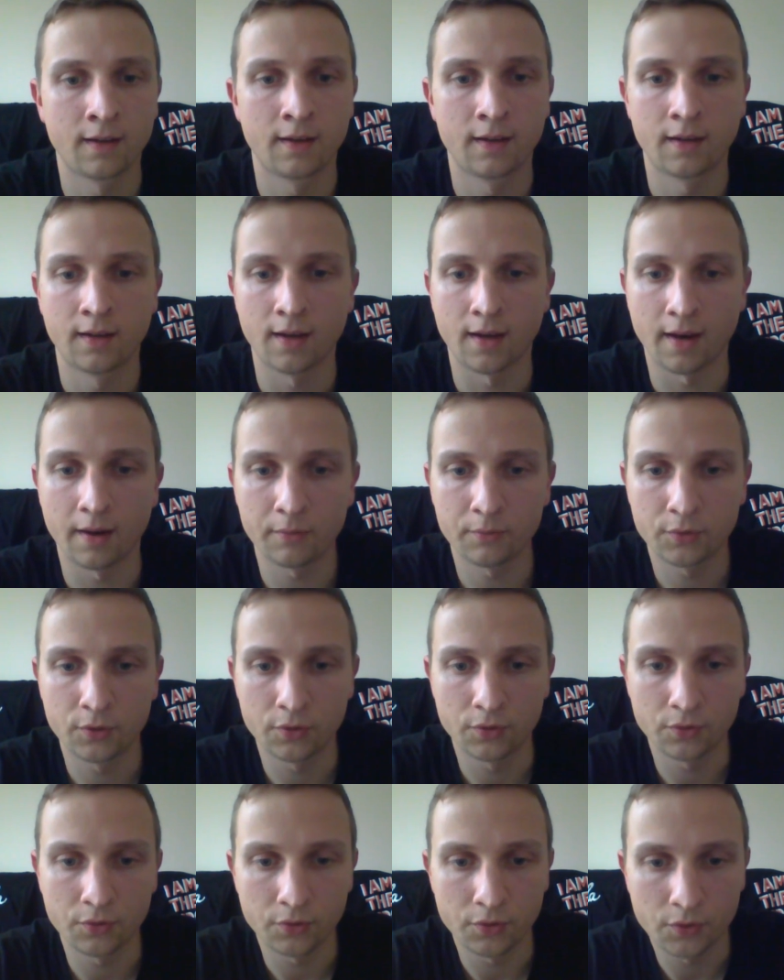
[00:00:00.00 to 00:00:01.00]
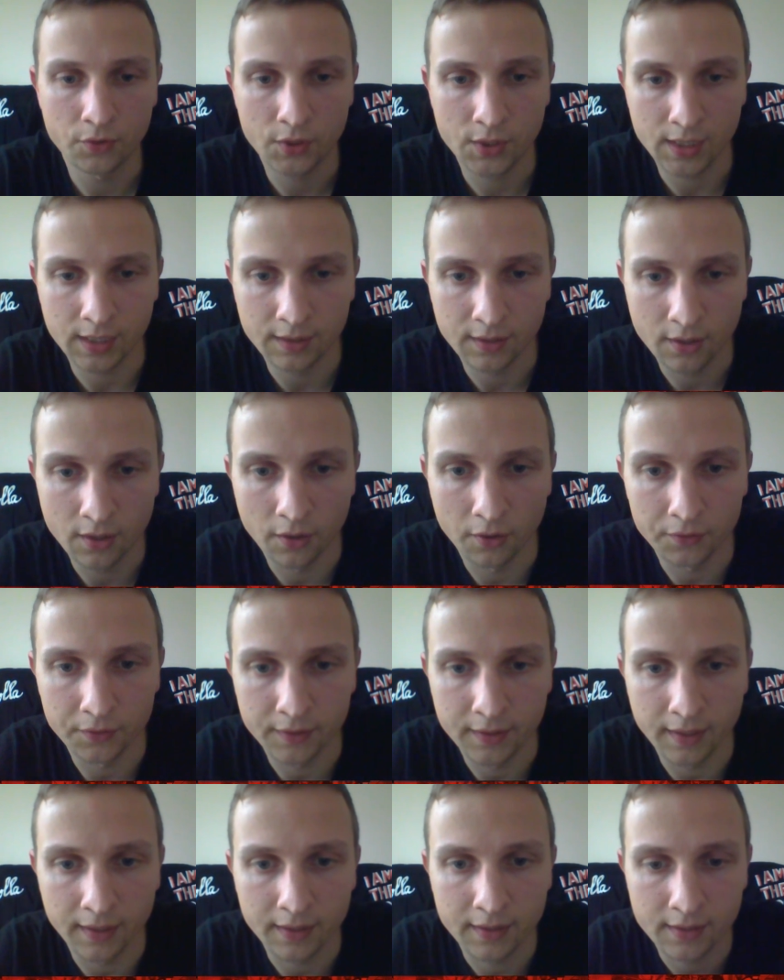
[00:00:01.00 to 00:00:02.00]
How do you see the
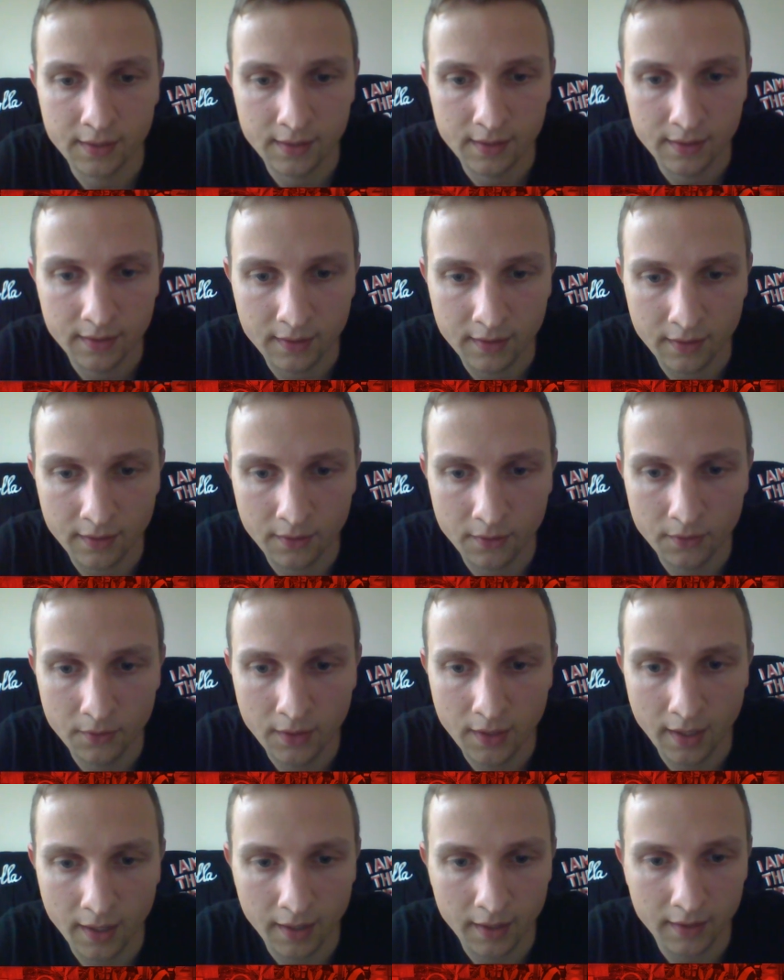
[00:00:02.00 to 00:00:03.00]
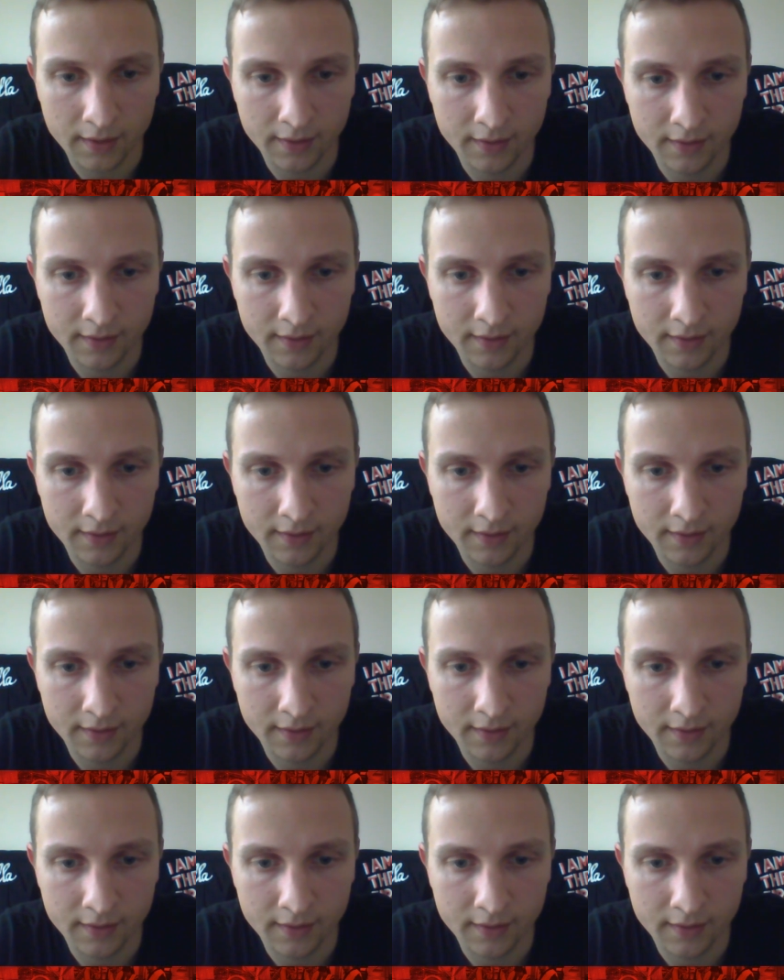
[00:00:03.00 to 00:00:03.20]
context? Okay.